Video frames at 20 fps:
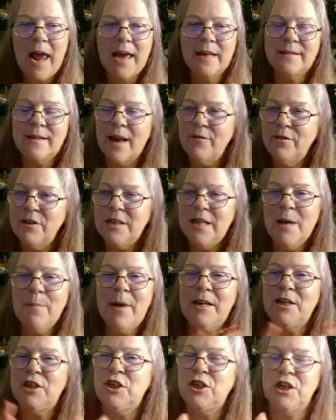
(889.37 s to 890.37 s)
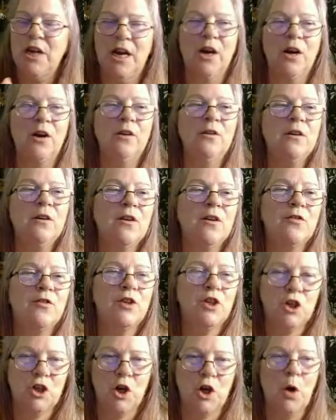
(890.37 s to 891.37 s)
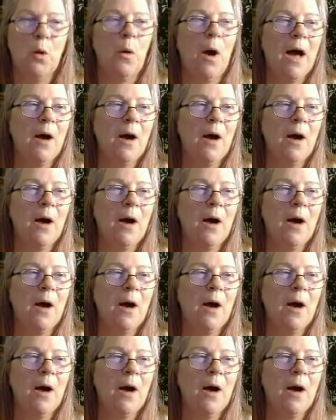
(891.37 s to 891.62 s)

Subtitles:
On and off tonight. Yeah, full moon.